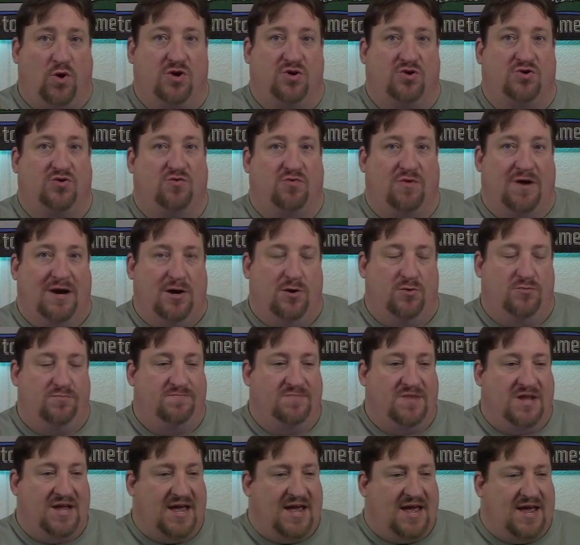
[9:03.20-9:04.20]
Crown.
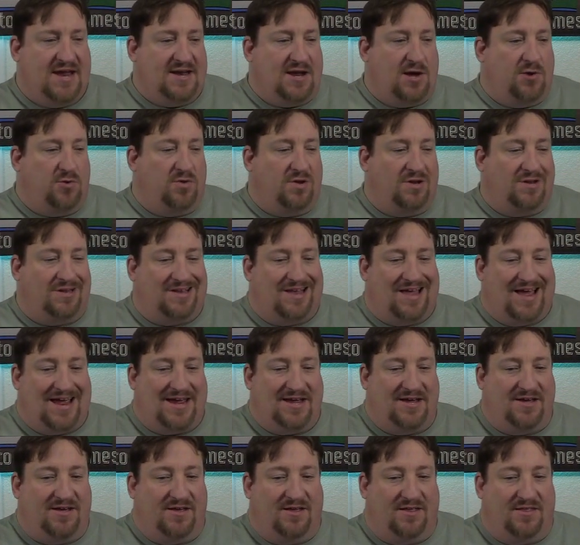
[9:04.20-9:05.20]
Now,
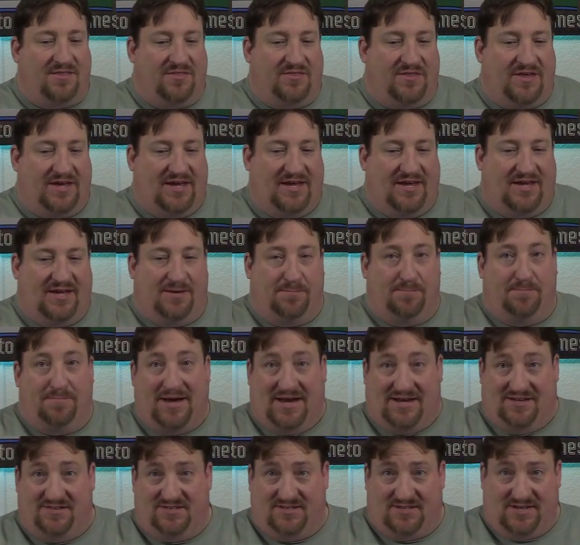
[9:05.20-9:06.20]
like the
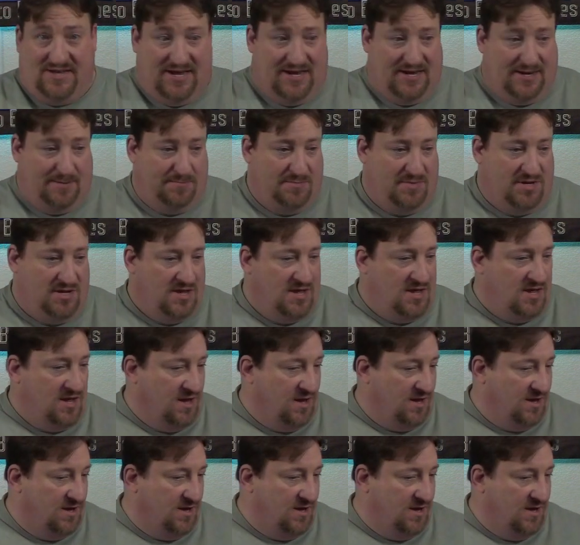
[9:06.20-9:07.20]
base game,
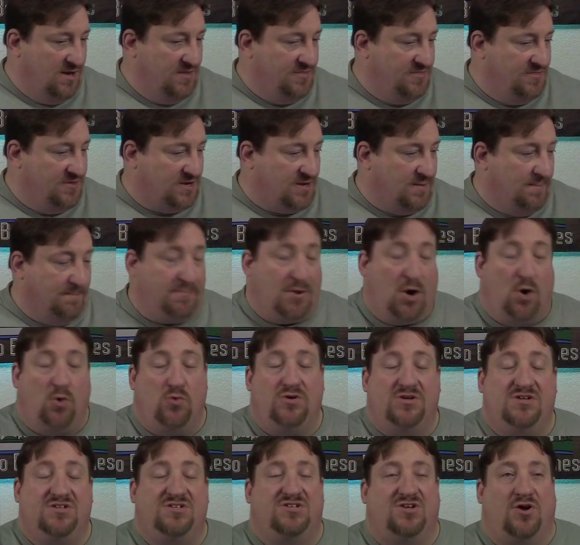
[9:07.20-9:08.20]
uh, the
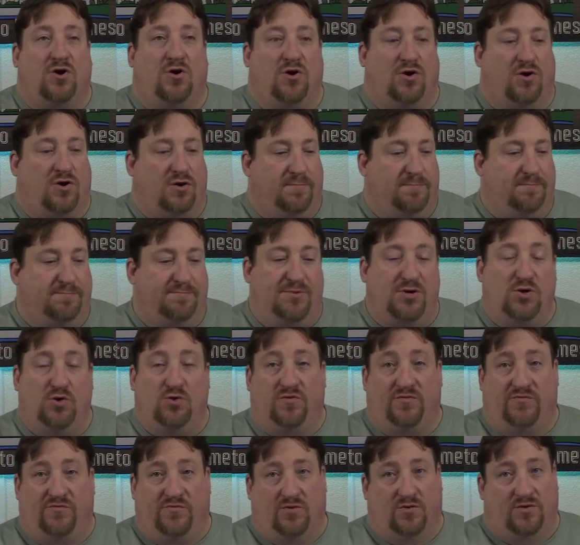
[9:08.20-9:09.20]
components are
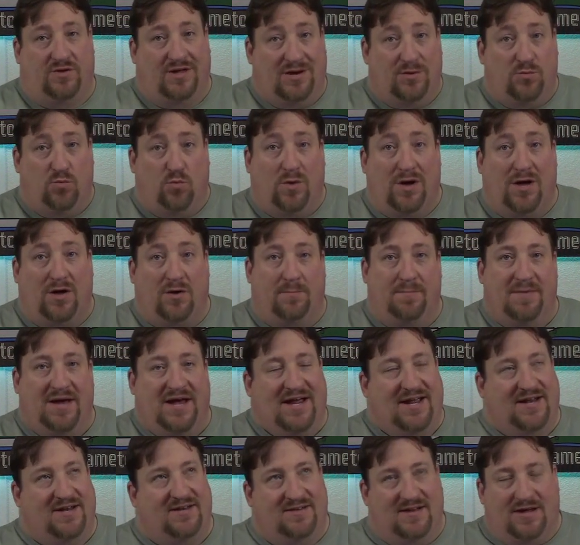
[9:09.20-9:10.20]
beautiful and well
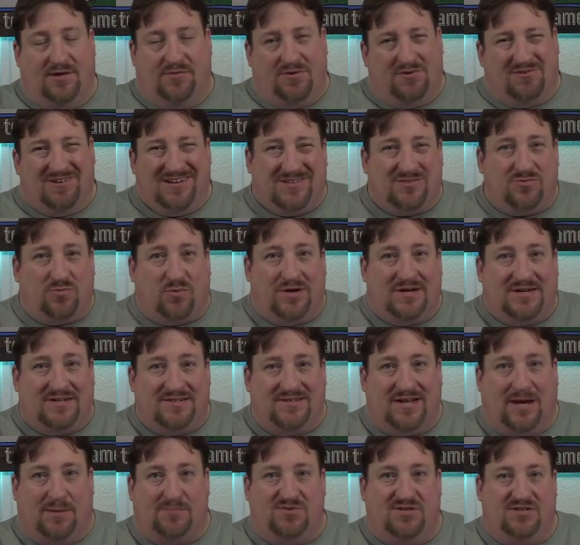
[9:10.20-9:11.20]
made. Now, there is one
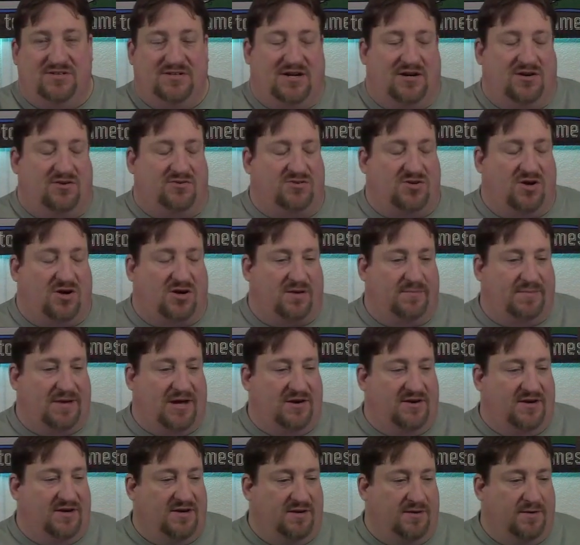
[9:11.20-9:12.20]
exception that I'll talk about
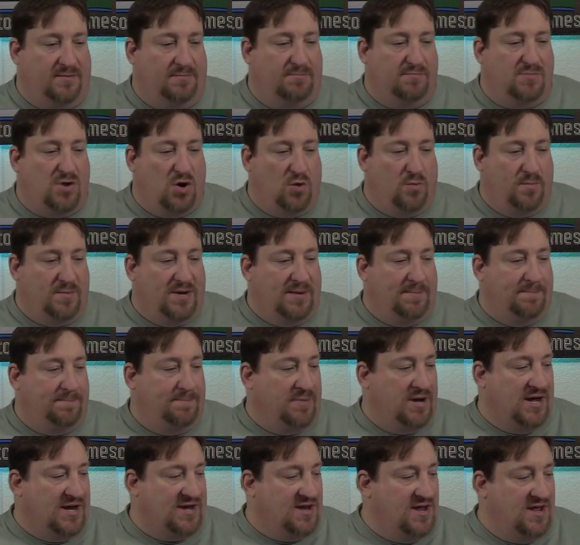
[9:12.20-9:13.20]
in a moment,
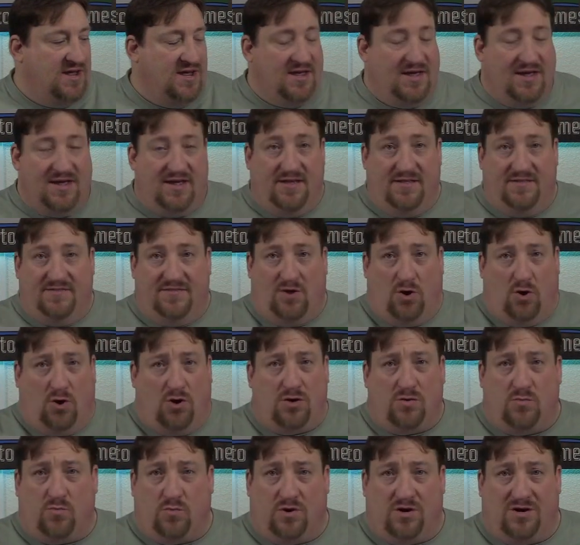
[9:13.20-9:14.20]
but the
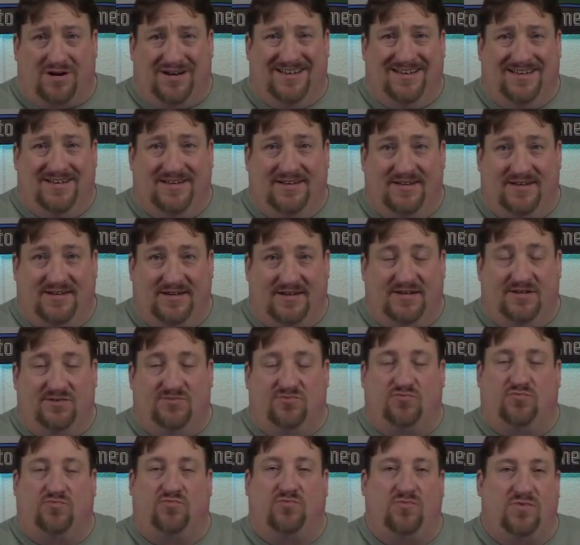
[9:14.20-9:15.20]
artwork is
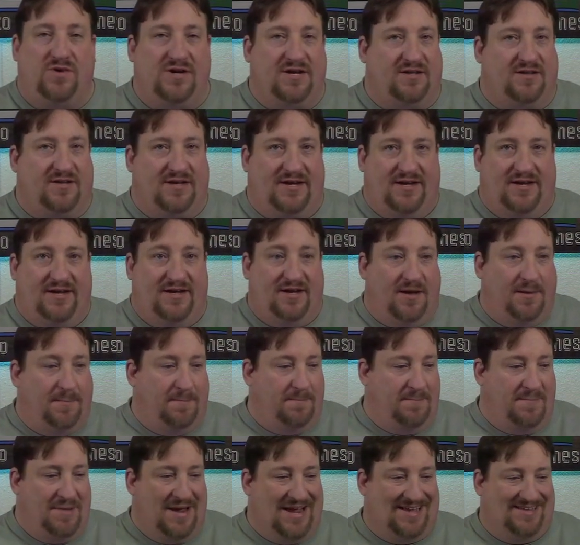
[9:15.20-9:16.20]
really
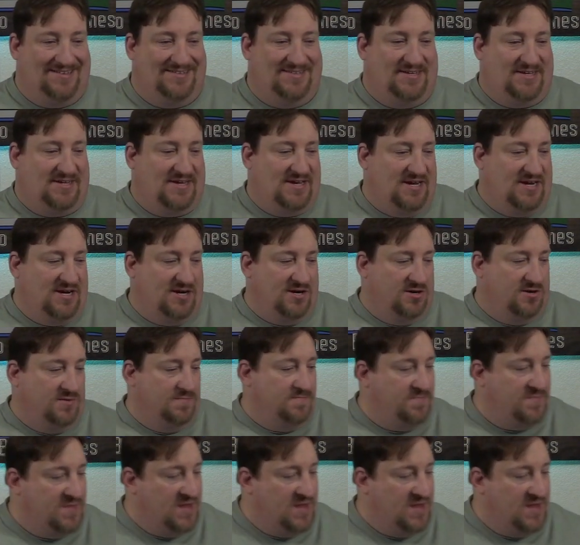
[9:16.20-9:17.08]
amazing here.